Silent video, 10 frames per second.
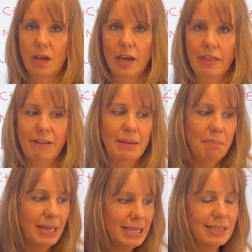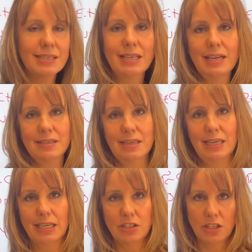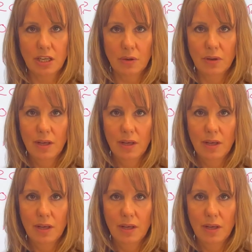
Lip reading: Are there any media sites that link to you?